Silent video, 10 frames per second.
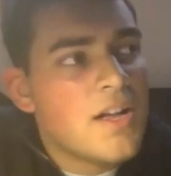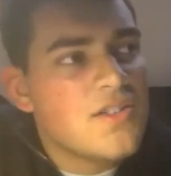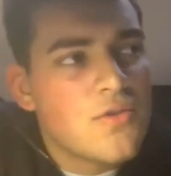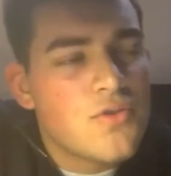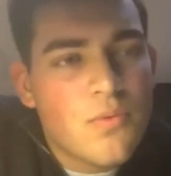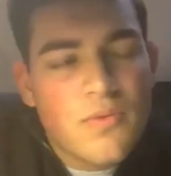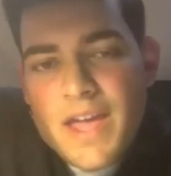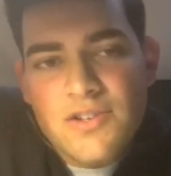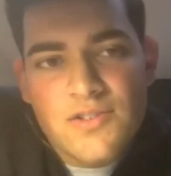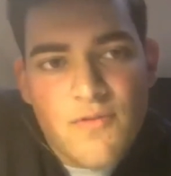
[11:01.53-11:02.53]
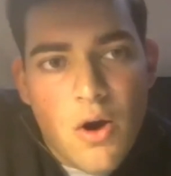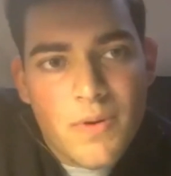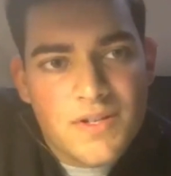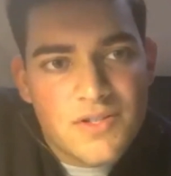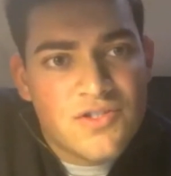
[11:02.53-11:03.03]
so the agent's role
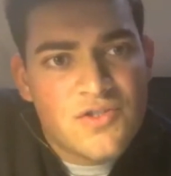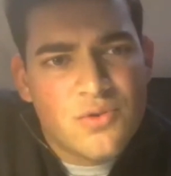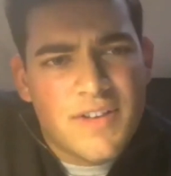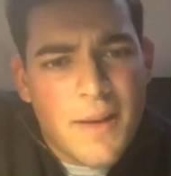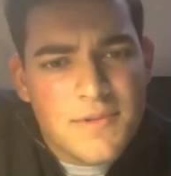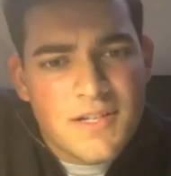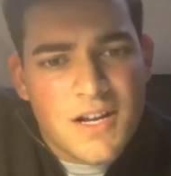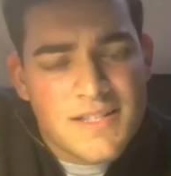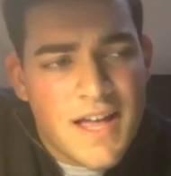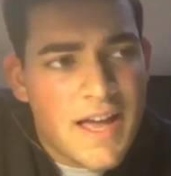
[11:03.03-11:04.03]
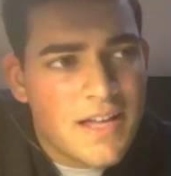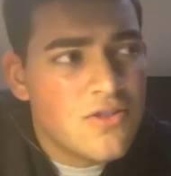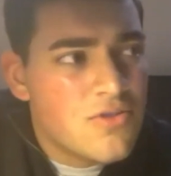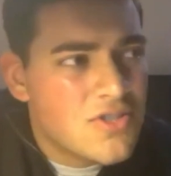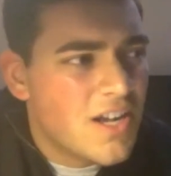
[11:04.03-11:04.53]
is just to sort of capitalize that and
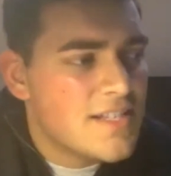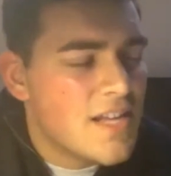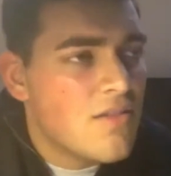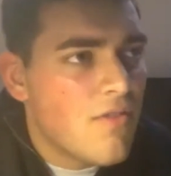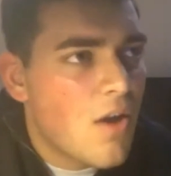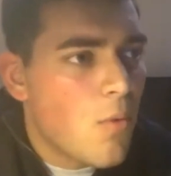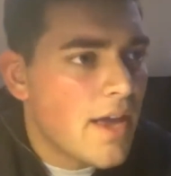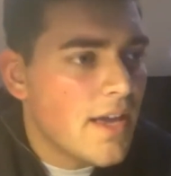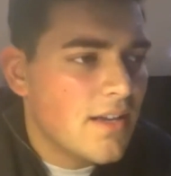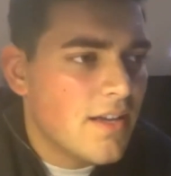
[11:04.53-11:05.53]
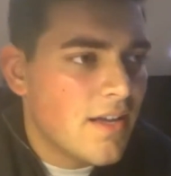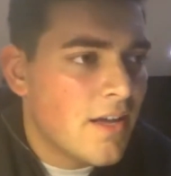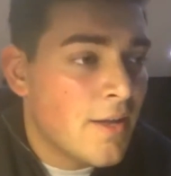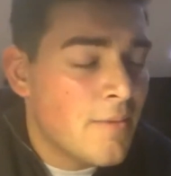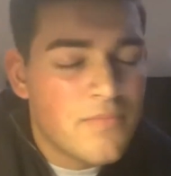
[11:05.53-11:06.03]
utilize that in the right way.
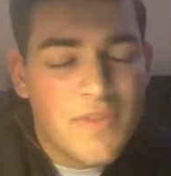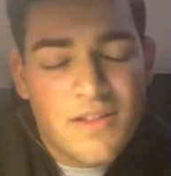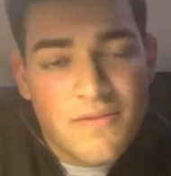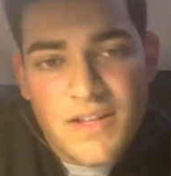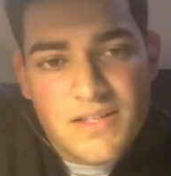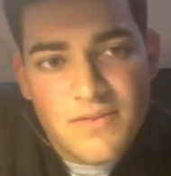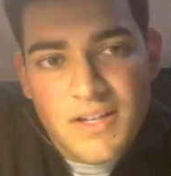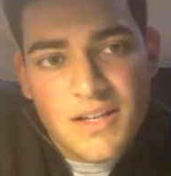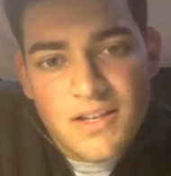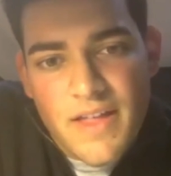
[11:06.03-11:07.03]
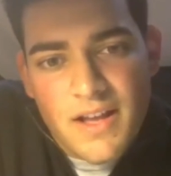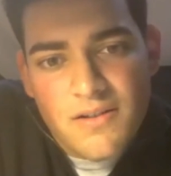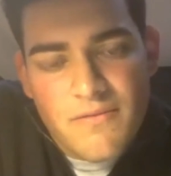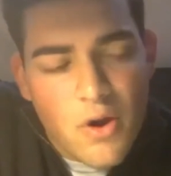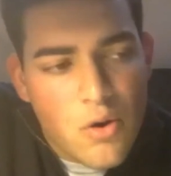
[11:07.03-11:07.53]
And effectively, that
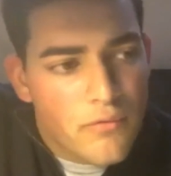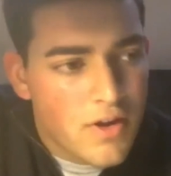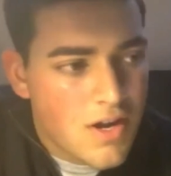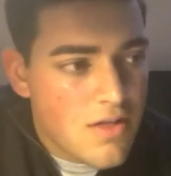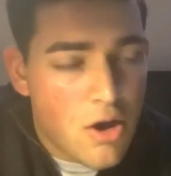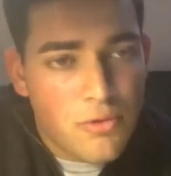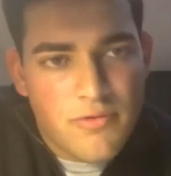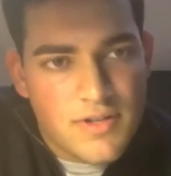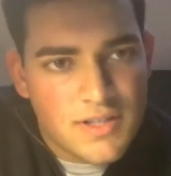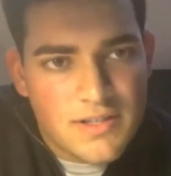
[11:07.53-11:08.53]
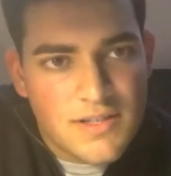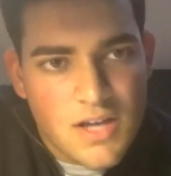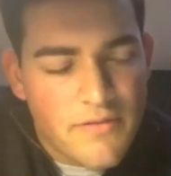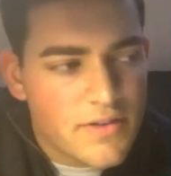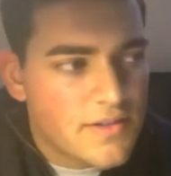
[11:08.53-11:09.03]
can involve a whole 360
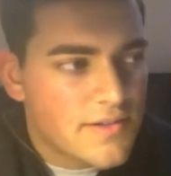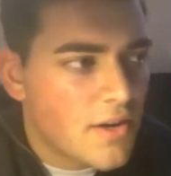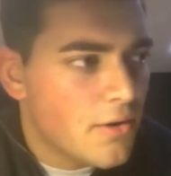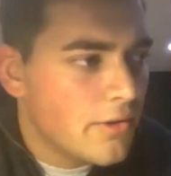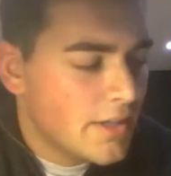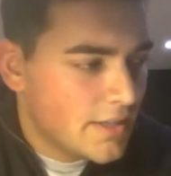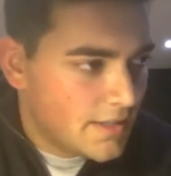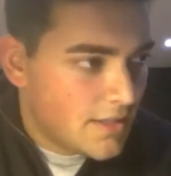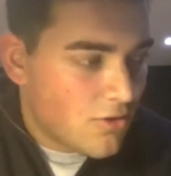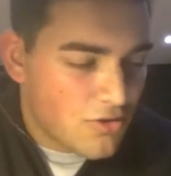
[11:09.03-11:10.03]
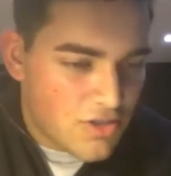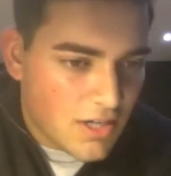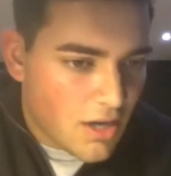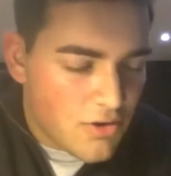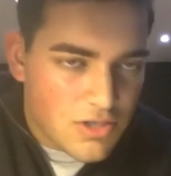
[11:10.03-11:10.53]
service. So contract
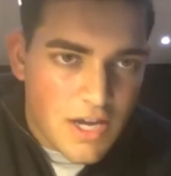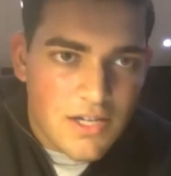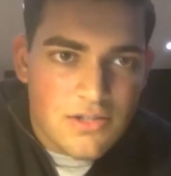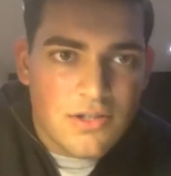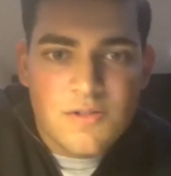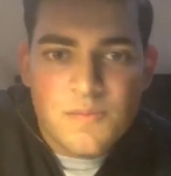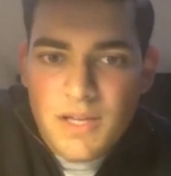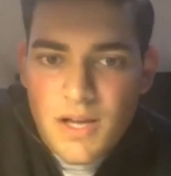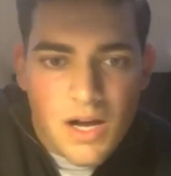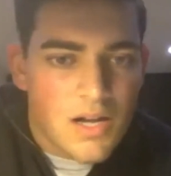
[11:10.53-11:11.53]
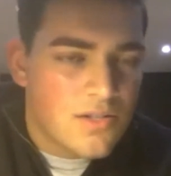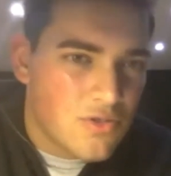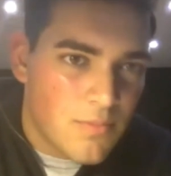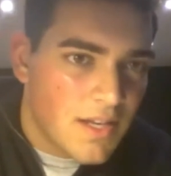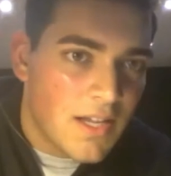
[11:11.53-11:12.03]
negotiations, PR,
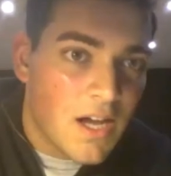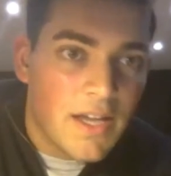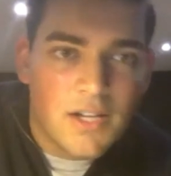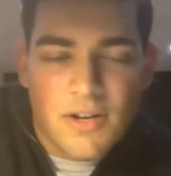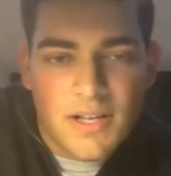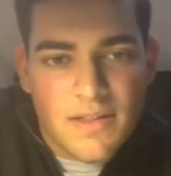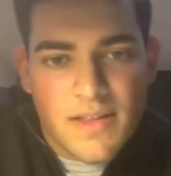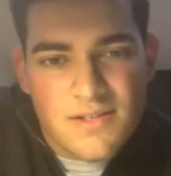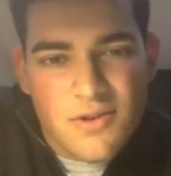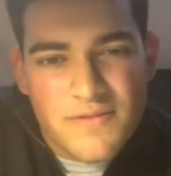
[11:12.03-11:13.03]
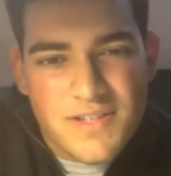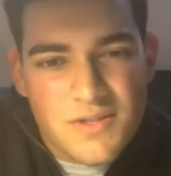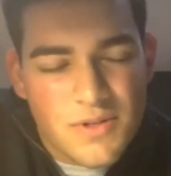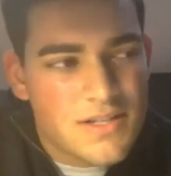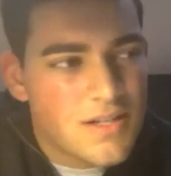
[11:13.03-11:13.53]
social media. In cricket, there's a lot of
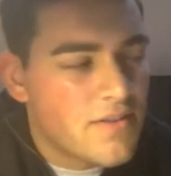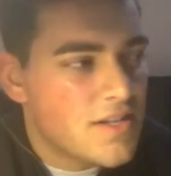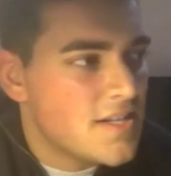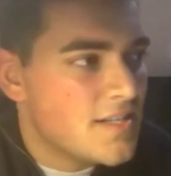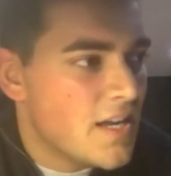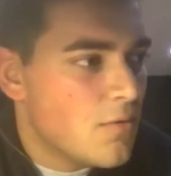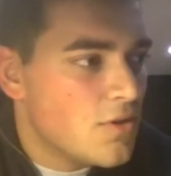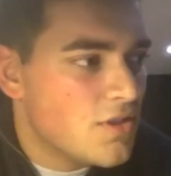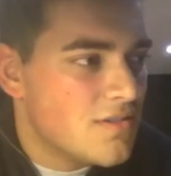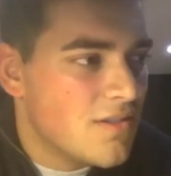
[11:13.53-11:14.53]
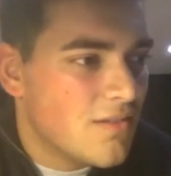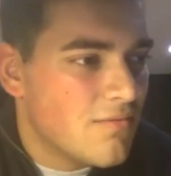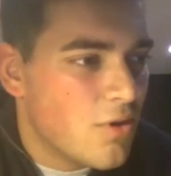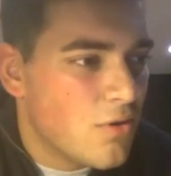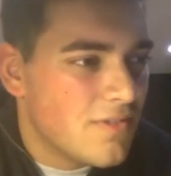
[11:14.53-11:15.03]
T20 stuff, as I said, which is
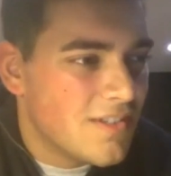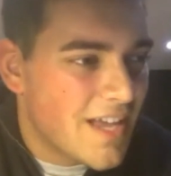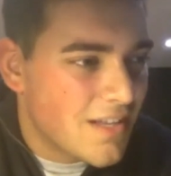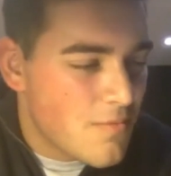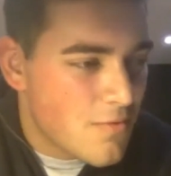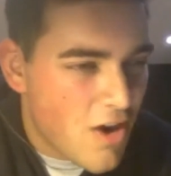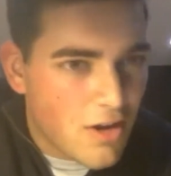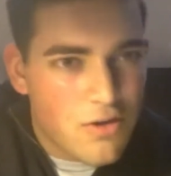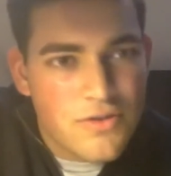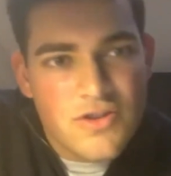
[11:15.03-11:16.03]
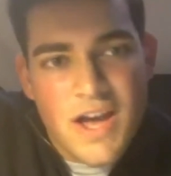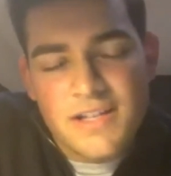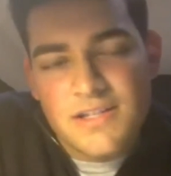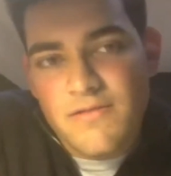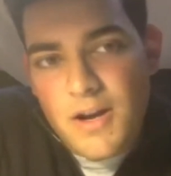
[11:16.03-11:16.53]
involved in getting the right
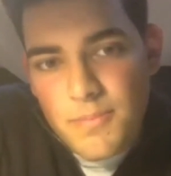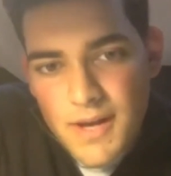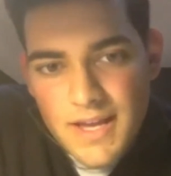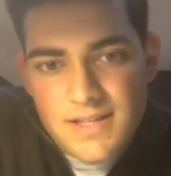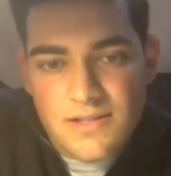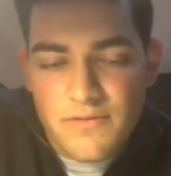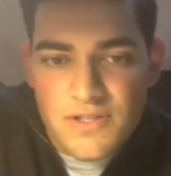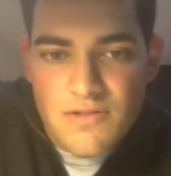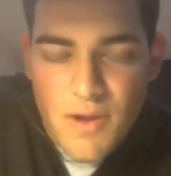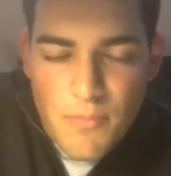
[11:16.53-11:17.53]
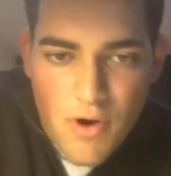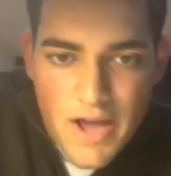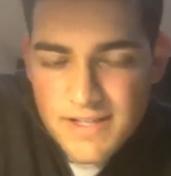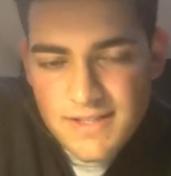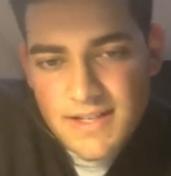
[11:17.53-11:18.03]
contracts in the right place and obviously the right
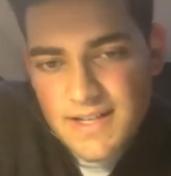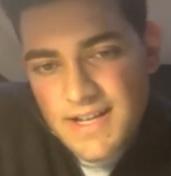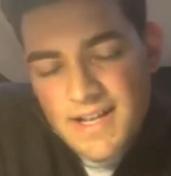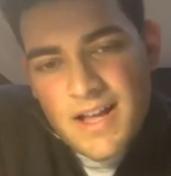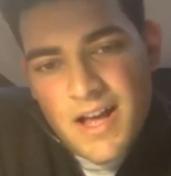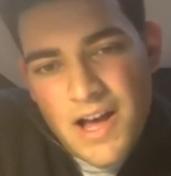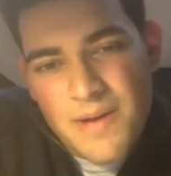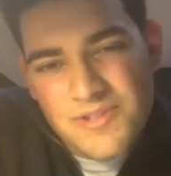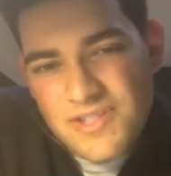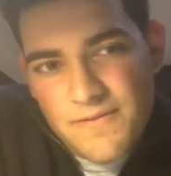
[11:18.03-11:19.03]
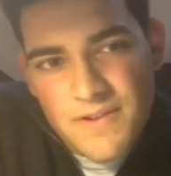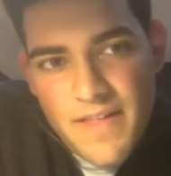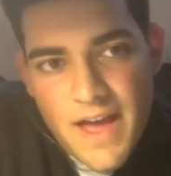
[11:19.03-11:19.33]
price. So stuff like that.